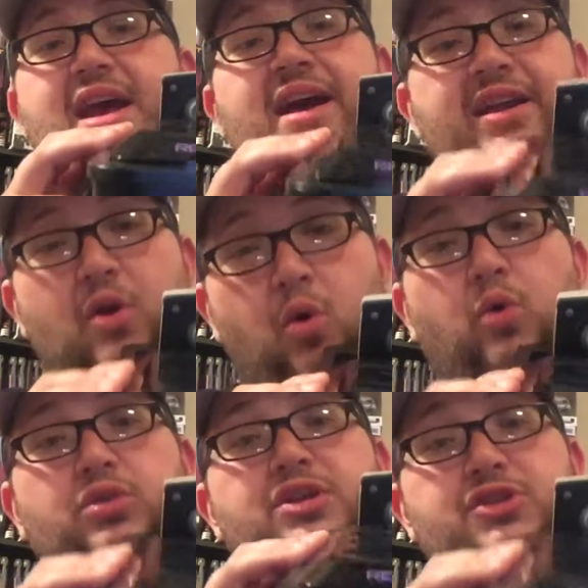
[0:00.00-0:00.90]
on an
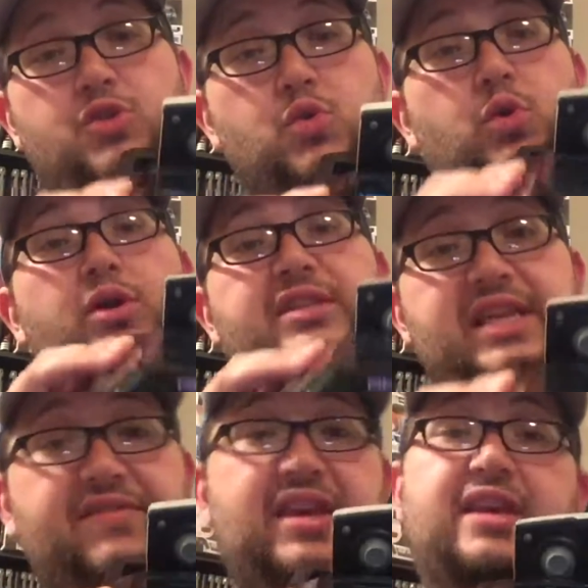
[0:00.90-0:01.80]
old school
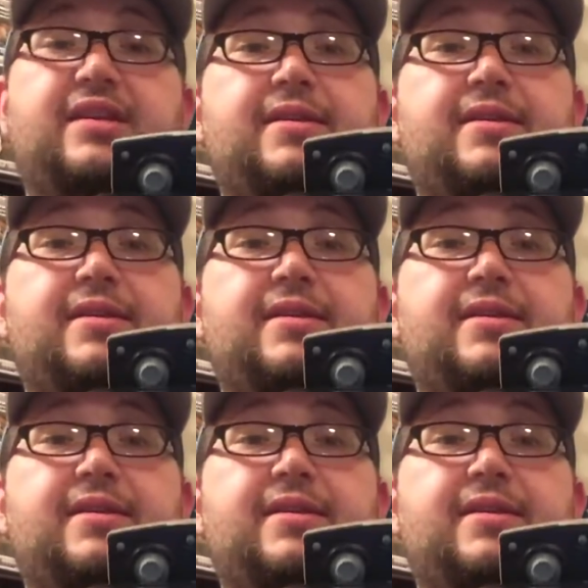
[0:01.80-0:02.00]
TV.